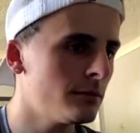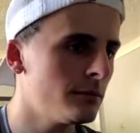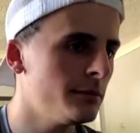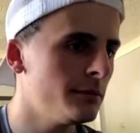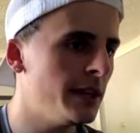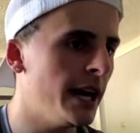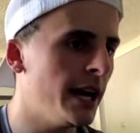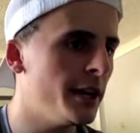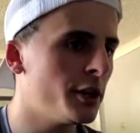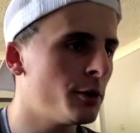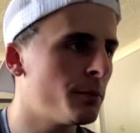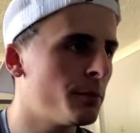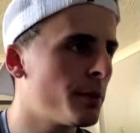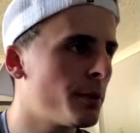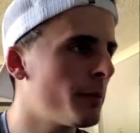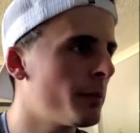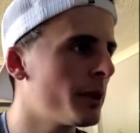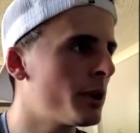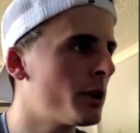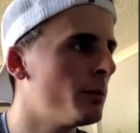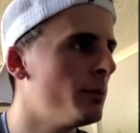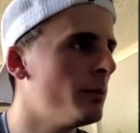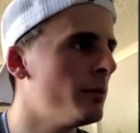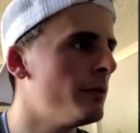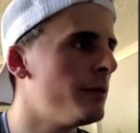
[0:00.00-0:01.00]
Yeah, you could probably
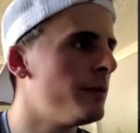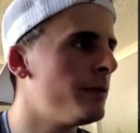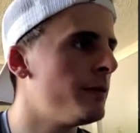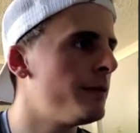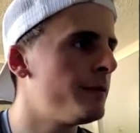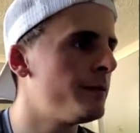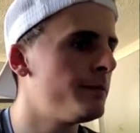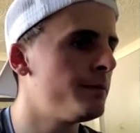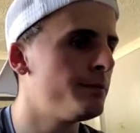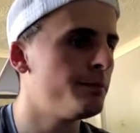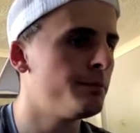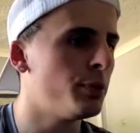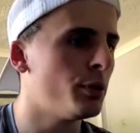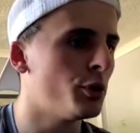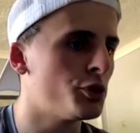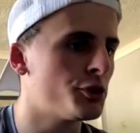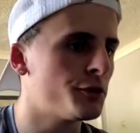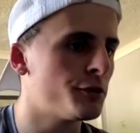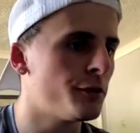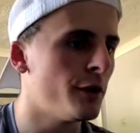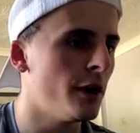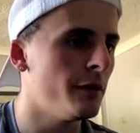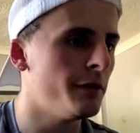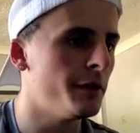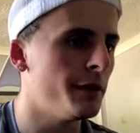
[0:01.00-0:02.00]
come and push
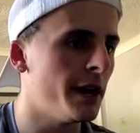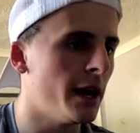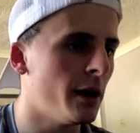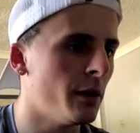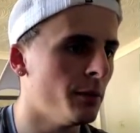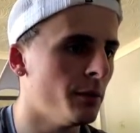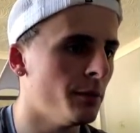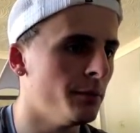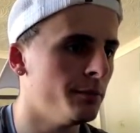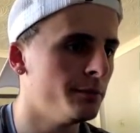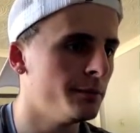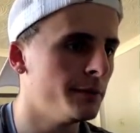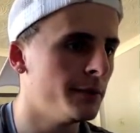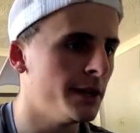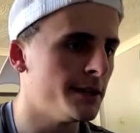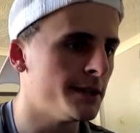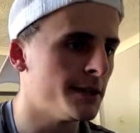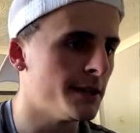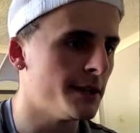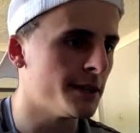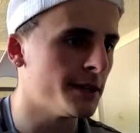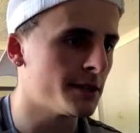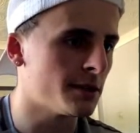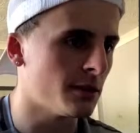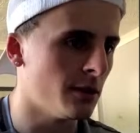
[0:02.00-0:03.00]
further down
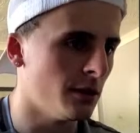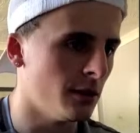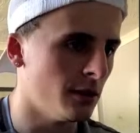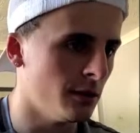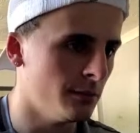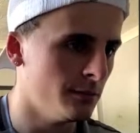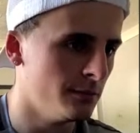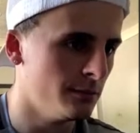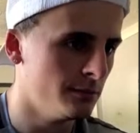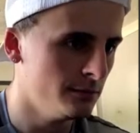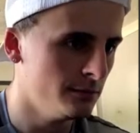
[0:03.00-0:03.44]
into this low.